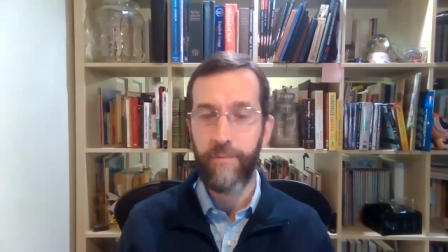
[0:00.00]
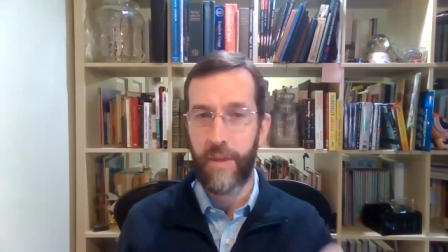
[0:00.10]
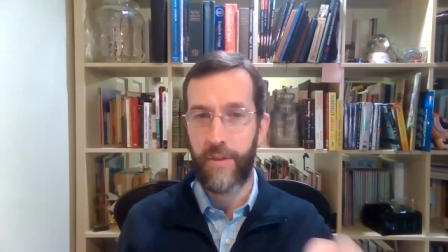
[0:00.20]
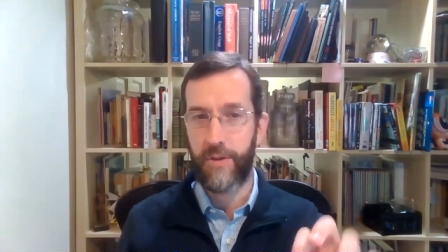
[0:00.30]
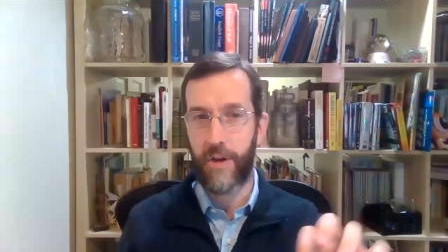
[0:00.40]

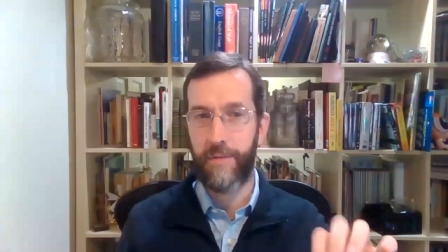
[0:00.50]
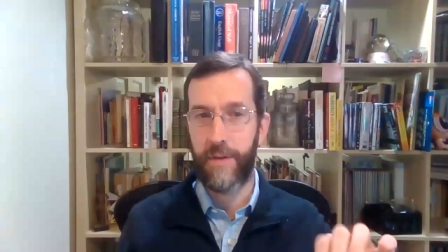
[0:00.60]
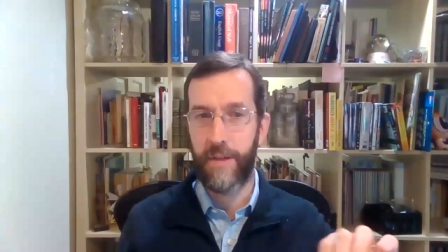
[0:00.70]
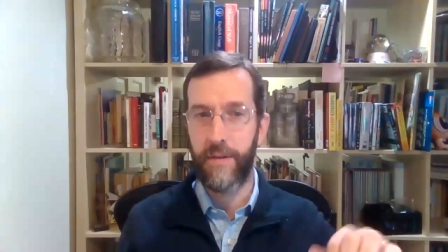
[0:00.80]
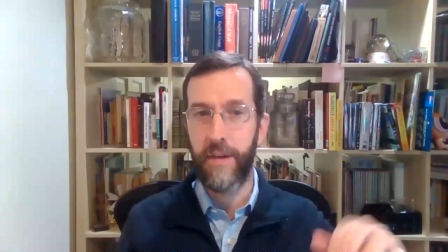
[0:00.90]
that there's
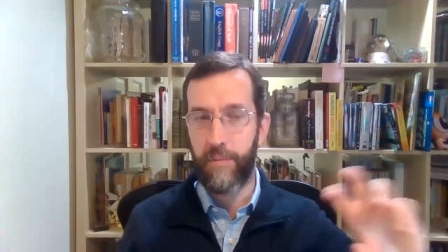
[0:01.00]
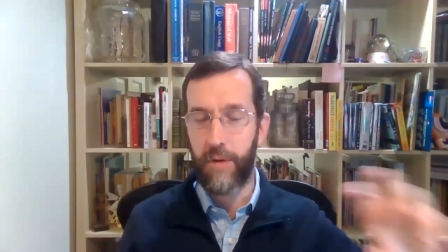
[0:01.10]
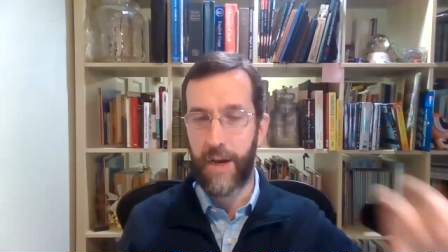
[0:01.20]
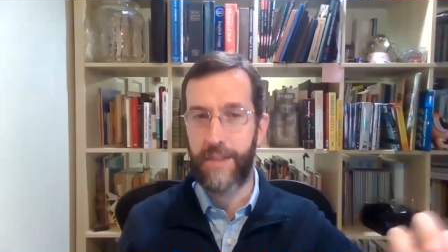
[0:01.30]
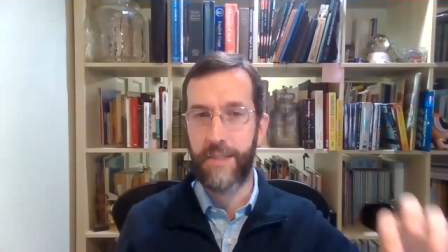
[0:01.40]
often
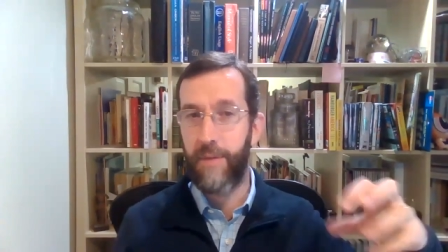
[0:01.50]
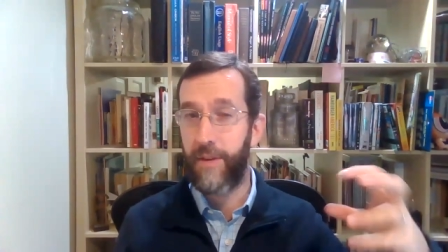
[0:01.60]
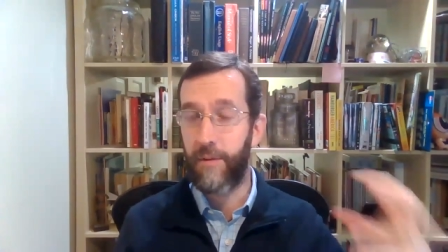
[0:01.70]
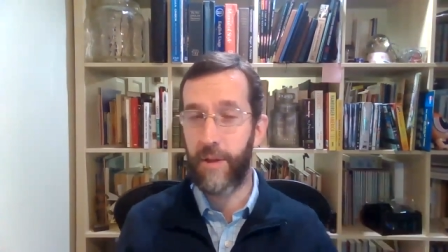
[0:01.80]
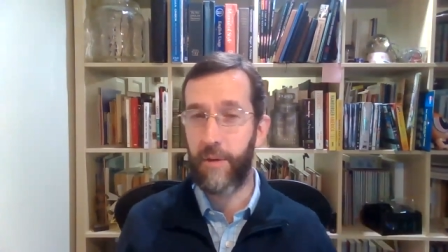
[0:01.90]
projects that
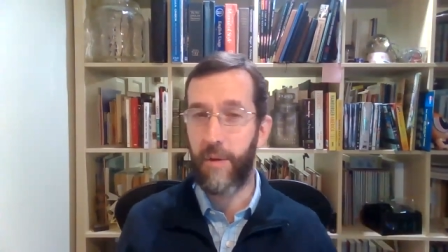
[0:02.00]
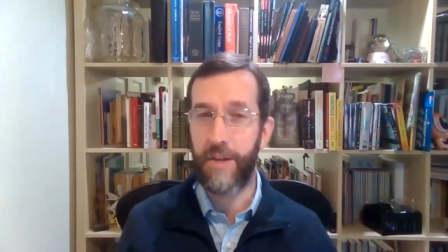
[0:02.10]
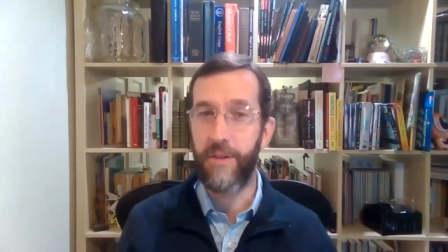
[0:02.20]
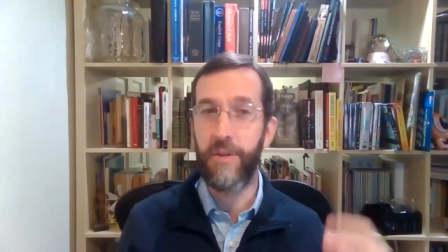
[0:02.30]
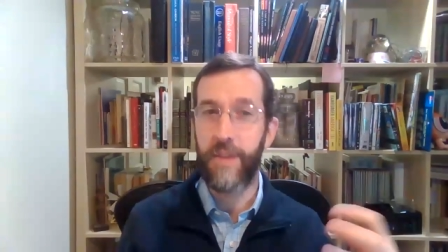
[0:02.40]
they really want to
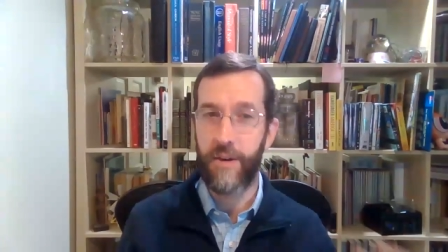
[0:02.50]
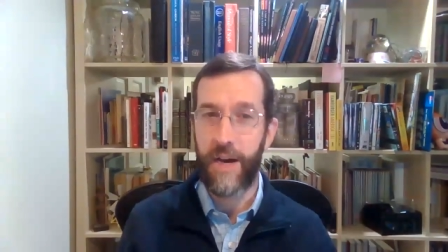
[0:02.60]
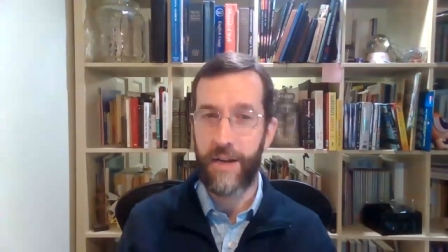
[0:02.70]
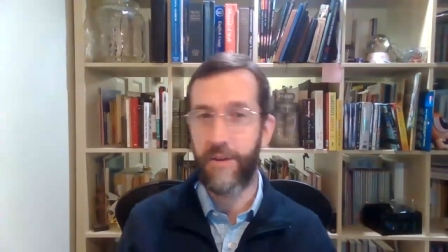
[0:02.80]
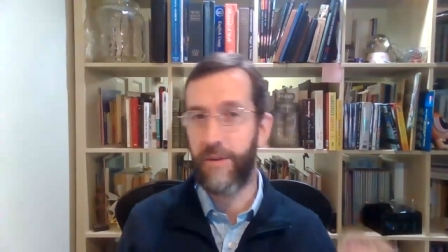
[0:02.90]
do, that they know
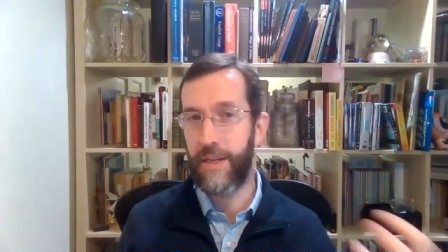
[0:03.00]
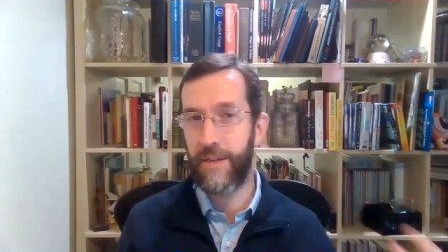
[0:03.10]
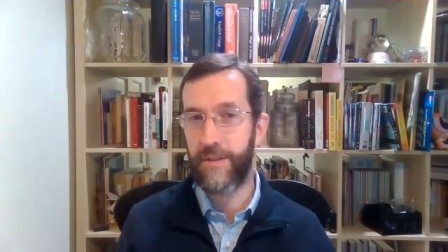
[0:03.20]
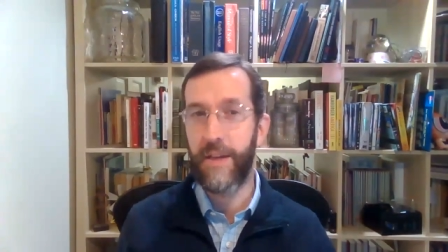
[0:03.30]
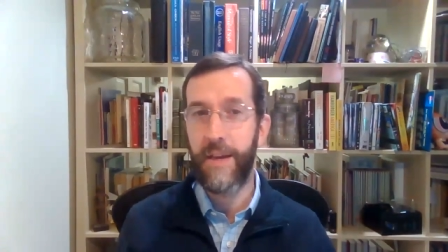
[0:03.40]
how to do, they
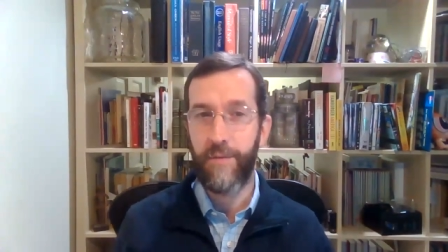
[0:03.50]
just